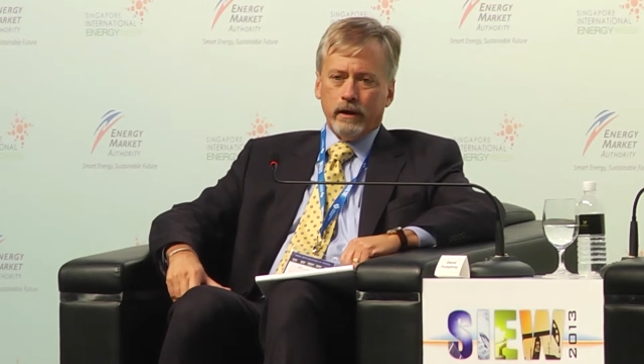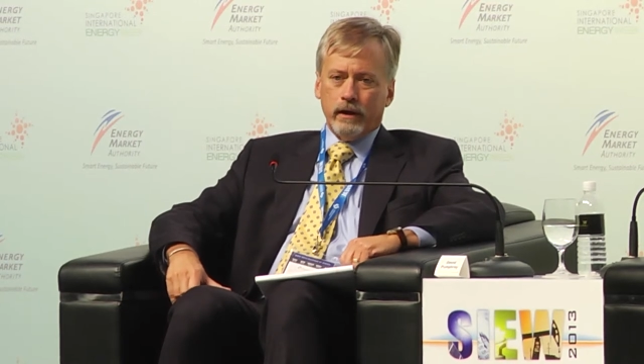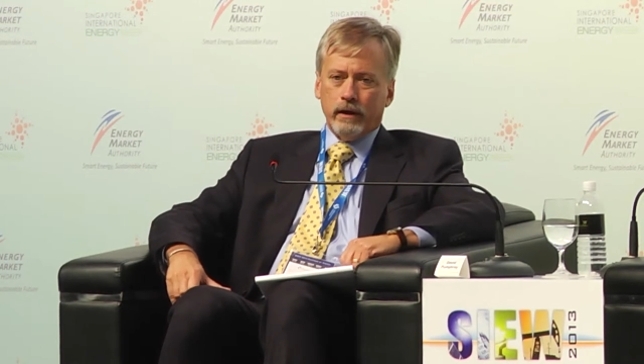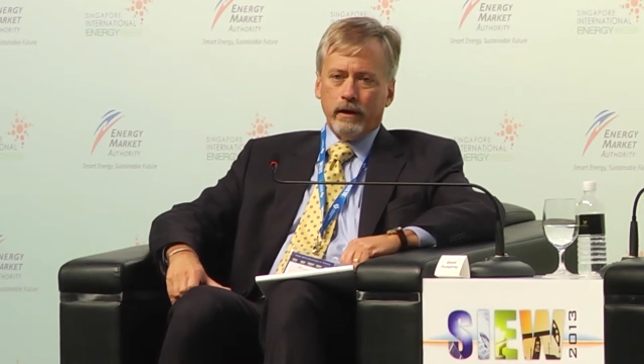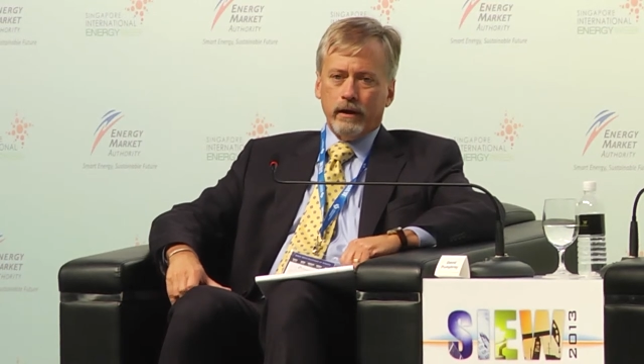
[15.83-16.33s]

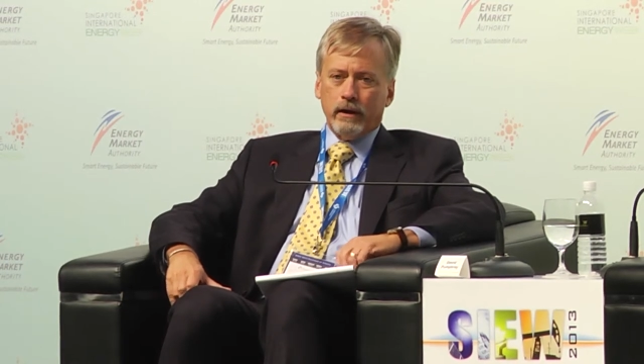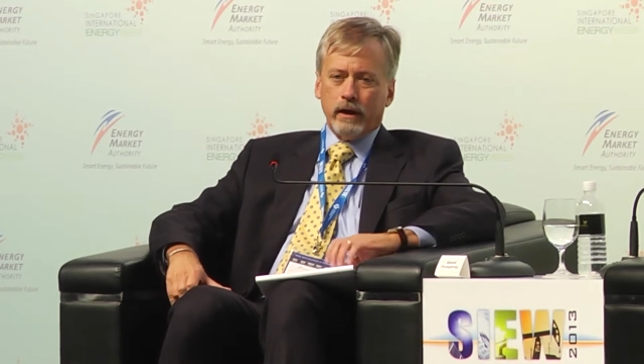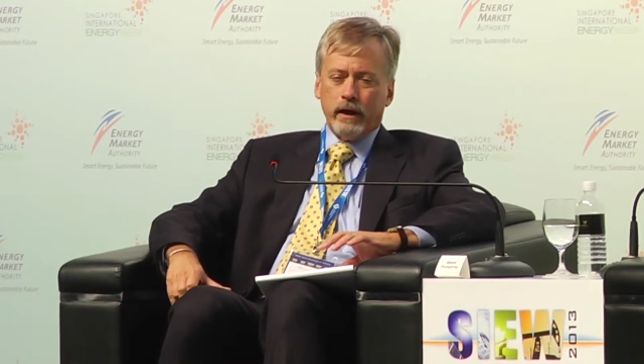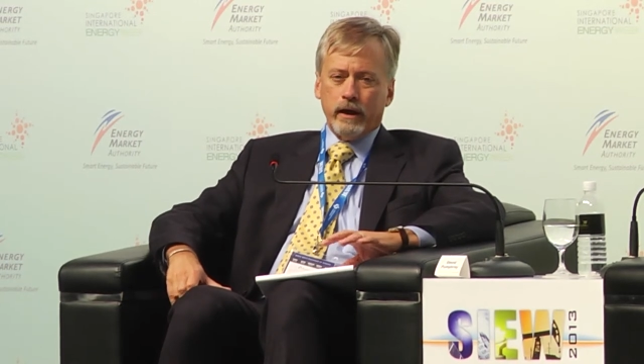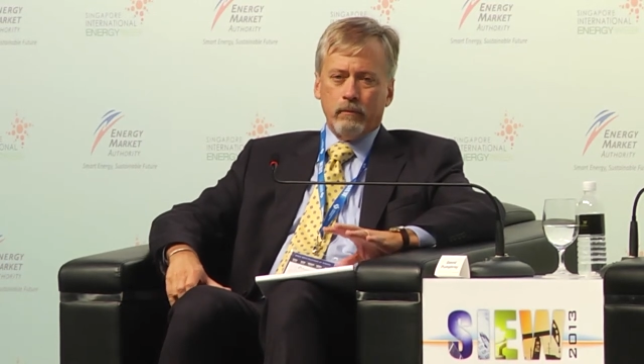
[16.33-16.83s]

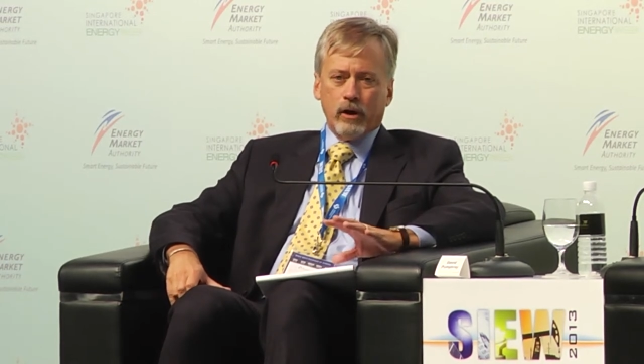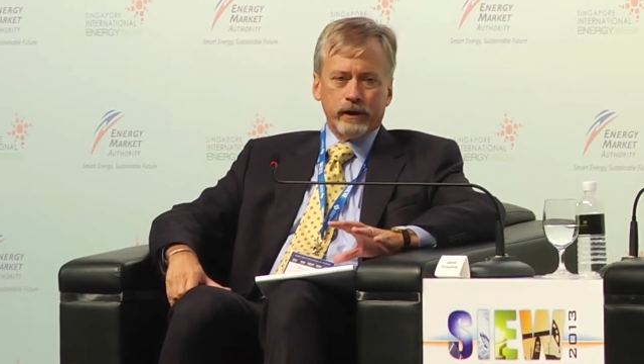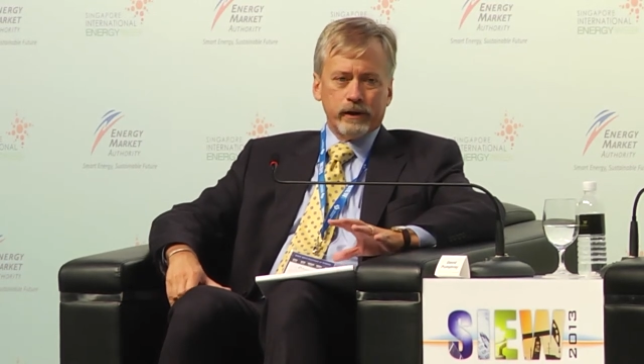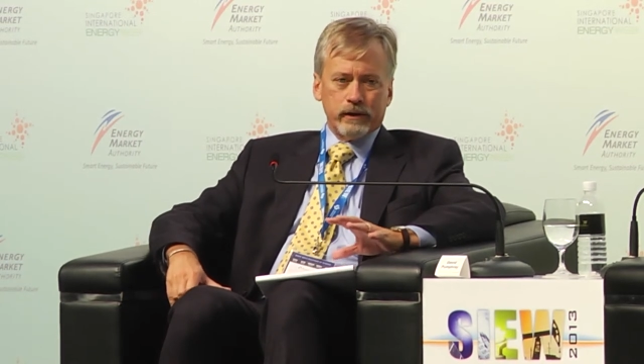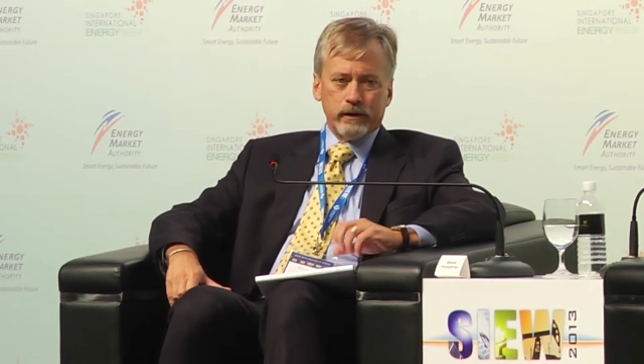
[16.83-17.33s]
a
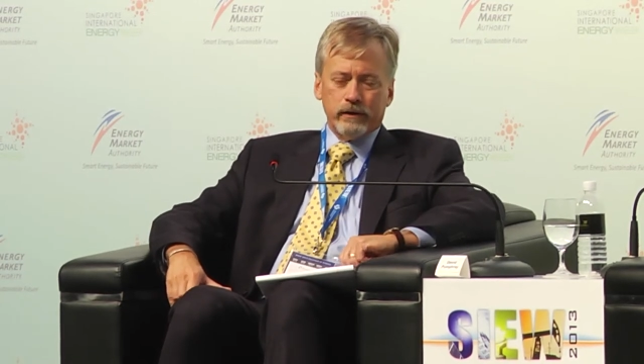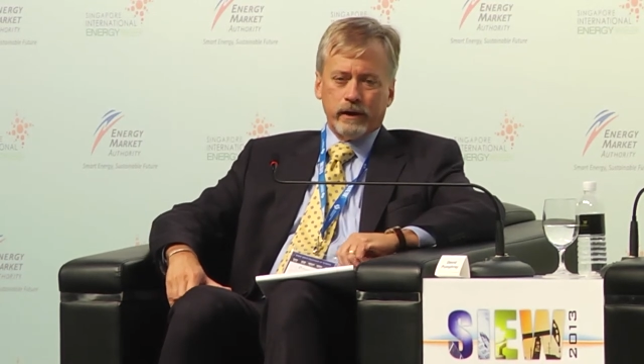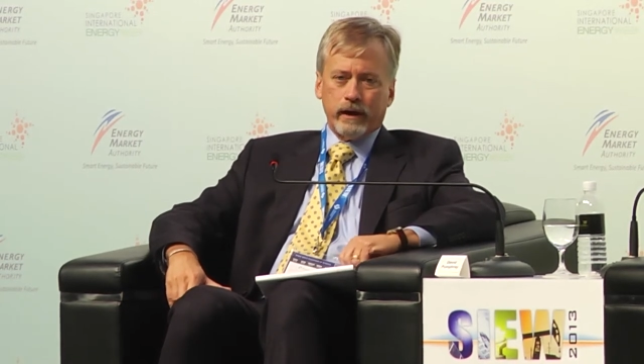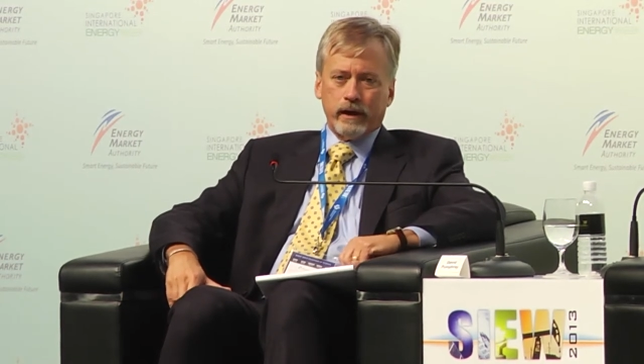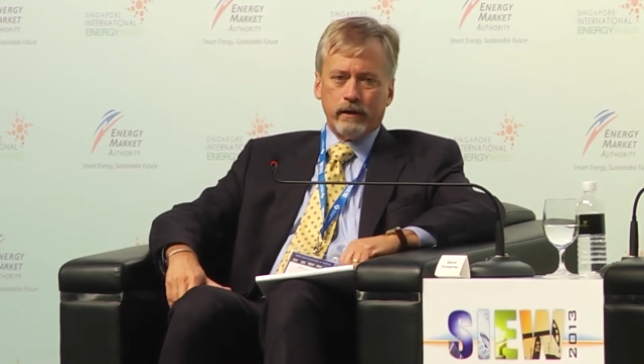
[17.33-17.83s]
market
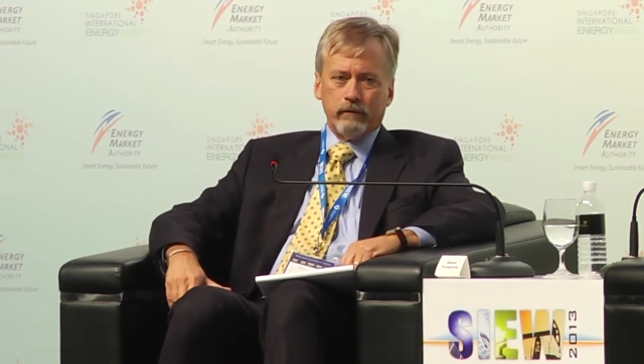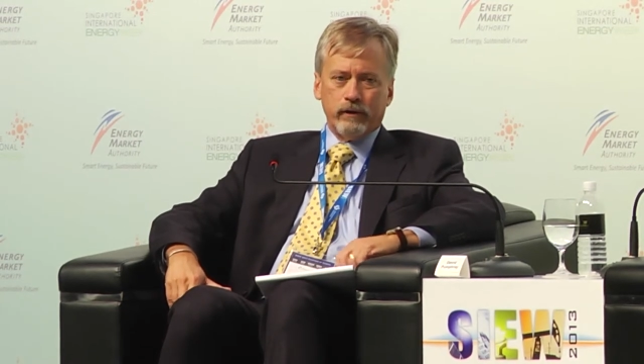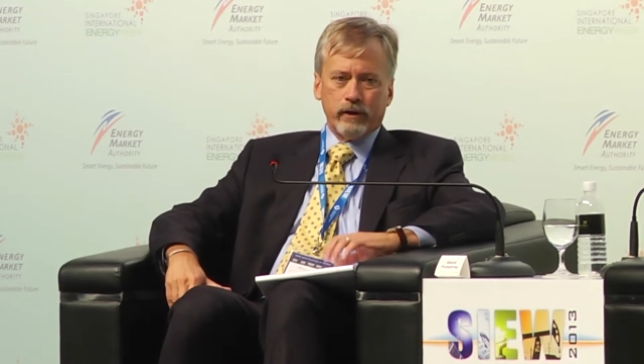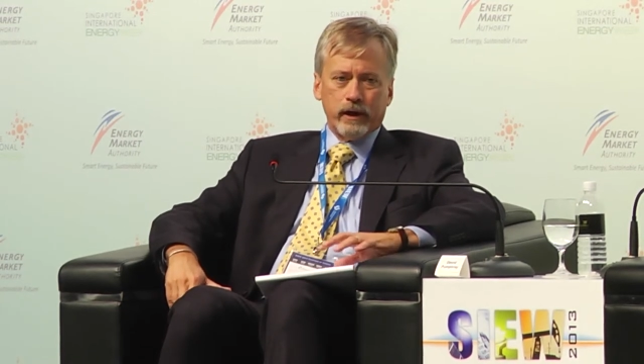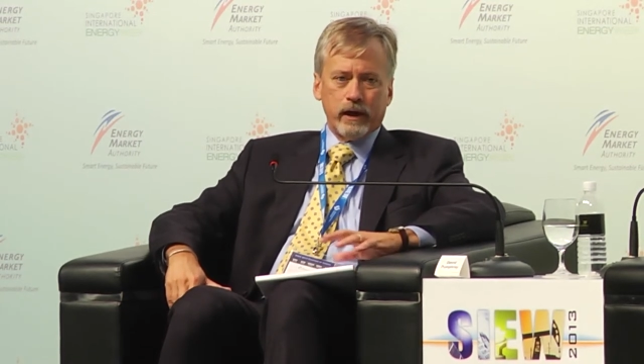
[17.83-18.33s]
that had a
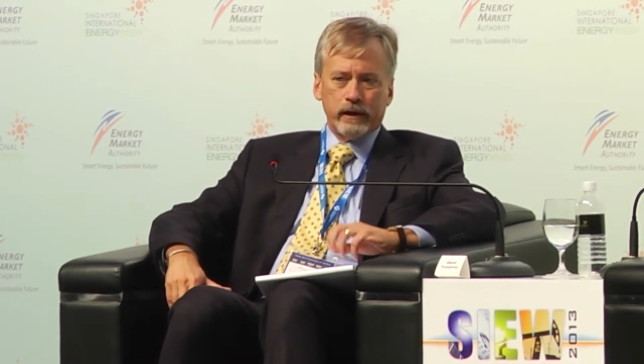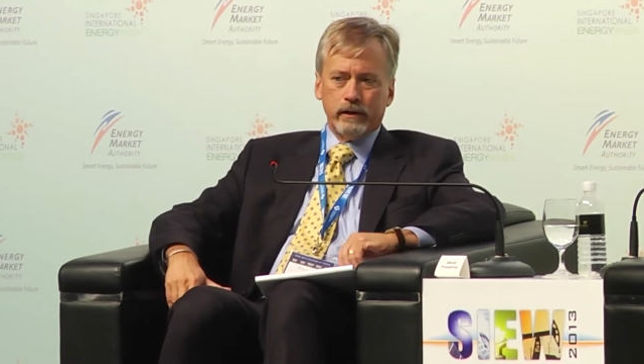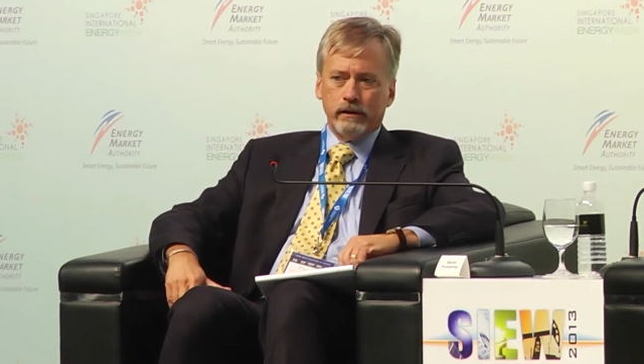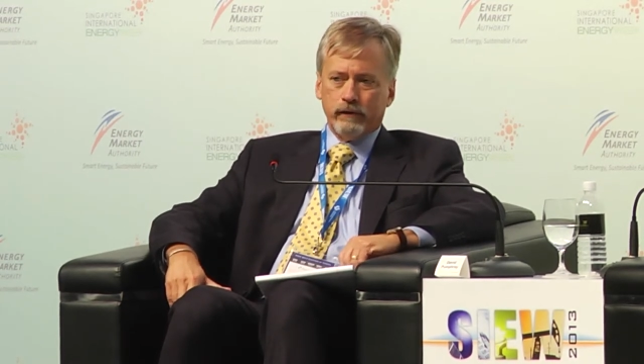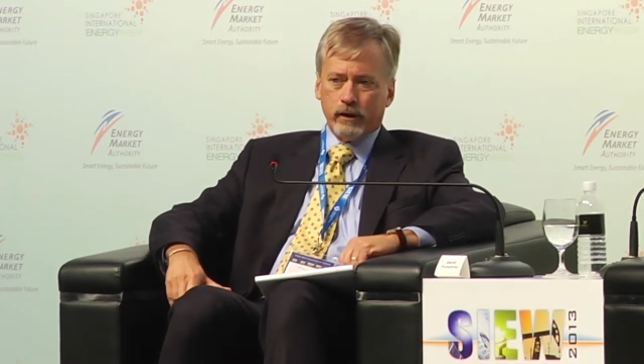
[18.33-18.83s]
very
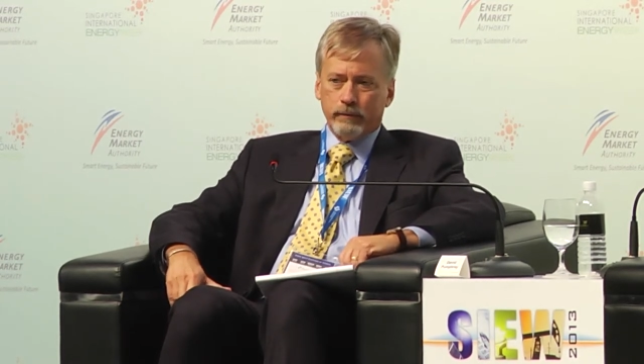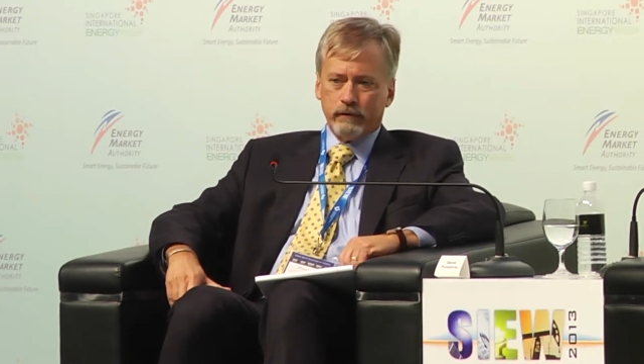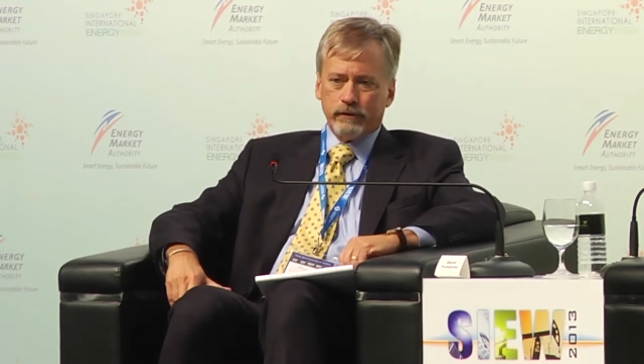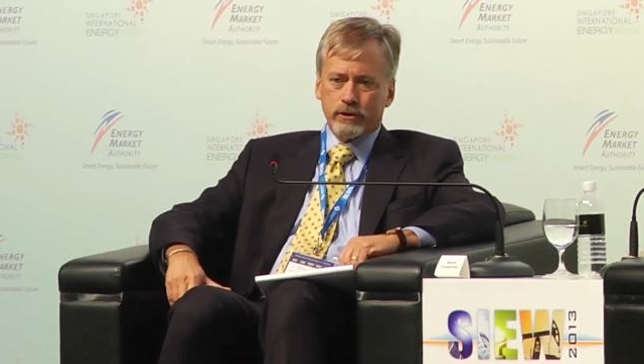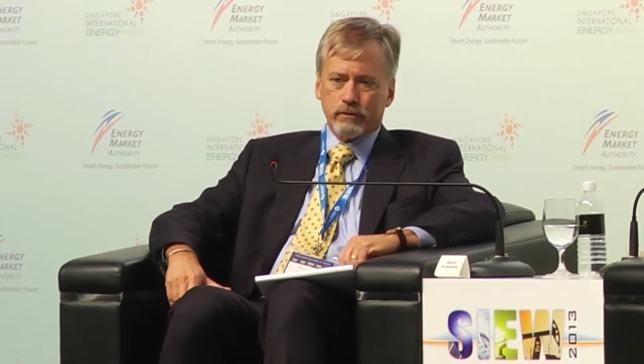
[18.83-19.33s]
highly developed
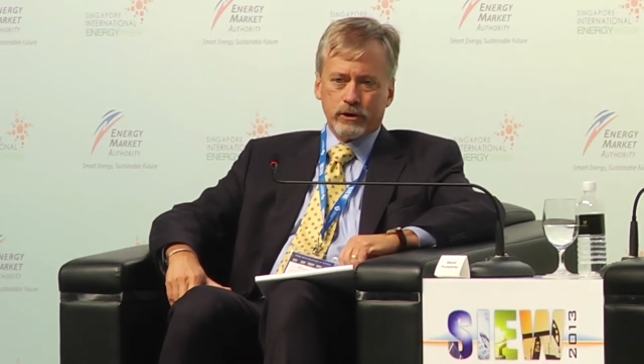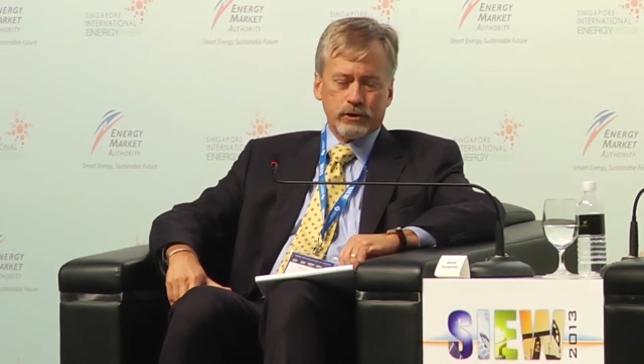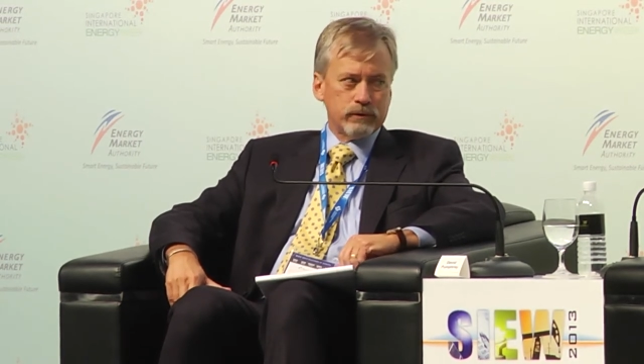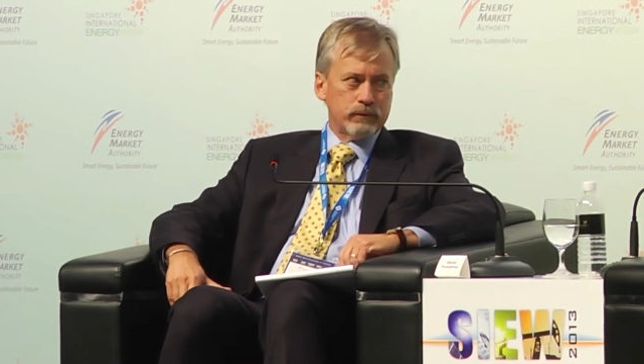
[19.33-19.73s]
infrastructure